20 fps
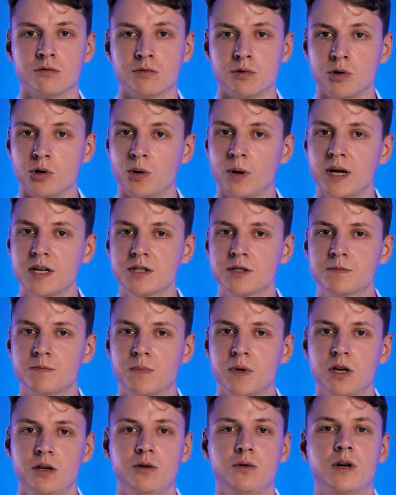to RutOS,
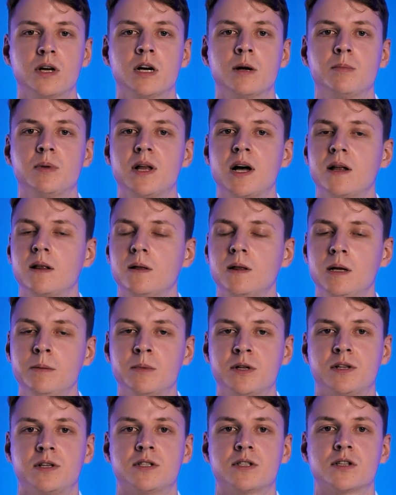you can apply
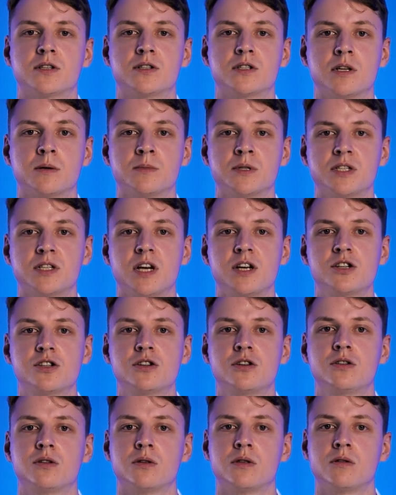limitless
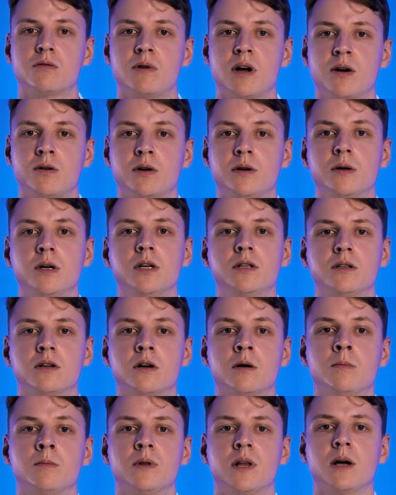customization to the router to
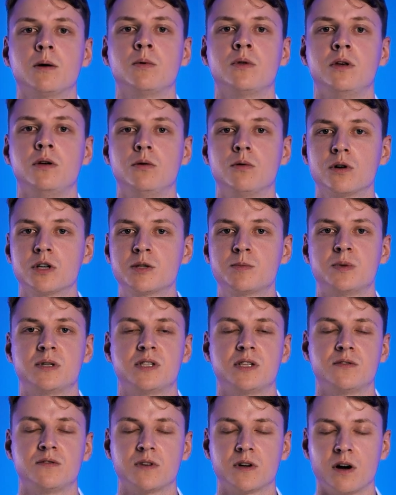comply with your
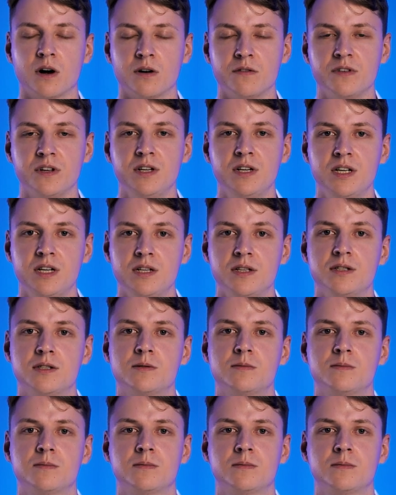specific RV needs.